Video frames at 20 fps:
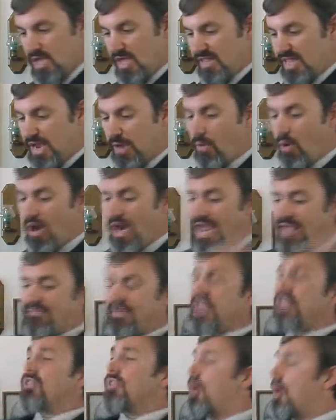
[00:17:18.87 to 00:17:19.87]
They weren't
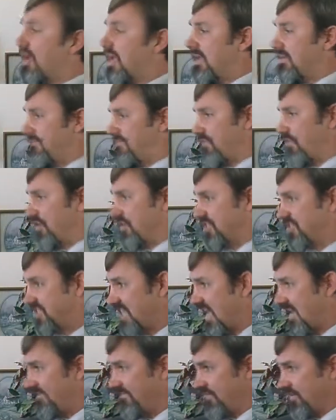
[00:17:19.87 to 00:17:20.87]
even looking for a
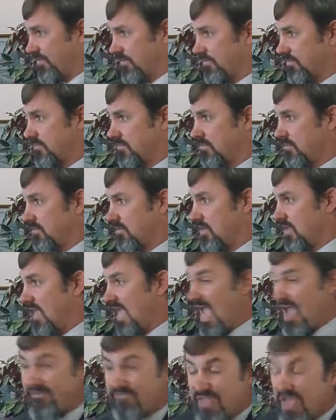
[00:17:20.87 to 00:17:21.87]
Savior.
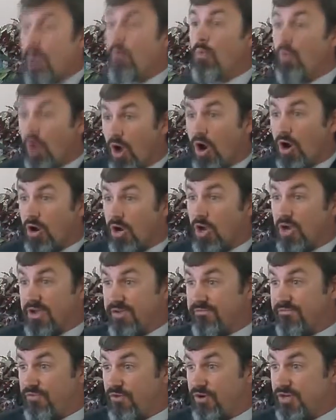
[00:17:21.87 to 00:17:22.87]
if they were
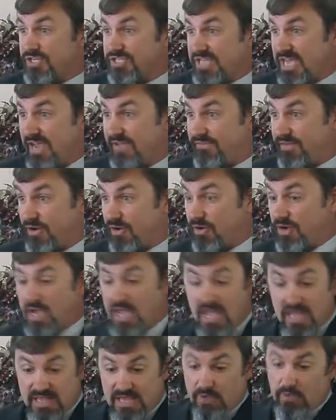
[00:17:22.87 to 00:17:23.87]
looking for a Savior,
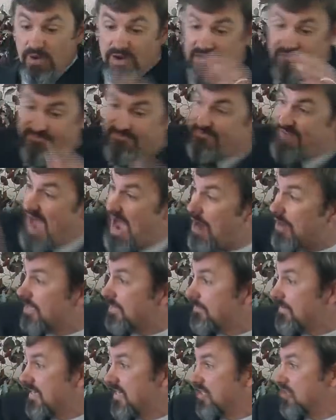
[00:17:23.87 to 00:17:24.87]
they would have found
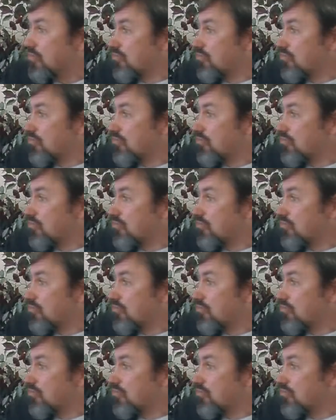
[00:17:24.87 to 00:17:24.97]
him in the